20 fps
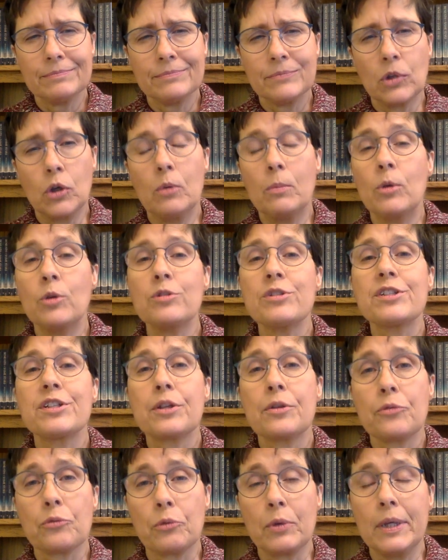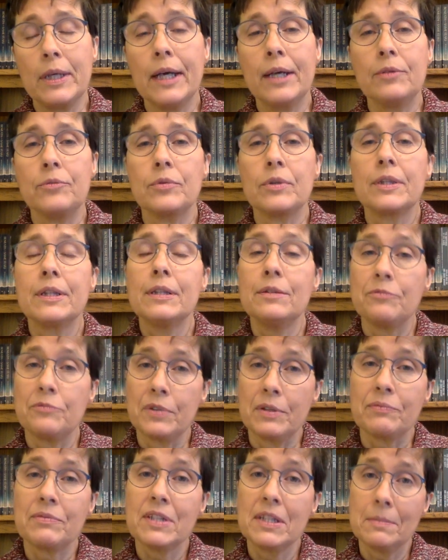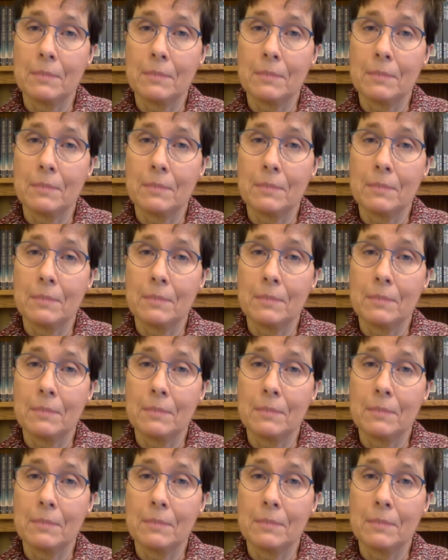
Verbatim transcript: almost 350